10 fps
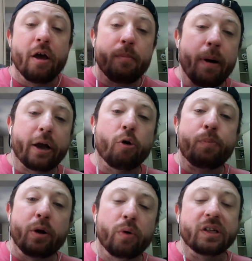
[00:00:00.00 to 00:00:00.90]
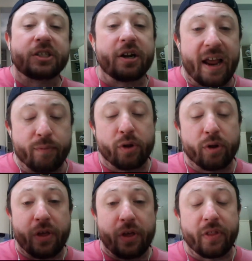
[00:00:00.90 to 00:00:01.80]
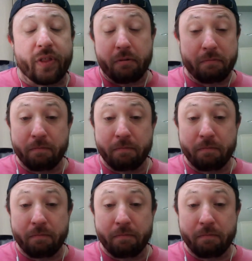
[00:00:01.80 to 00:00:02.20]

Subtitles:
Michael Bidwill has done everything that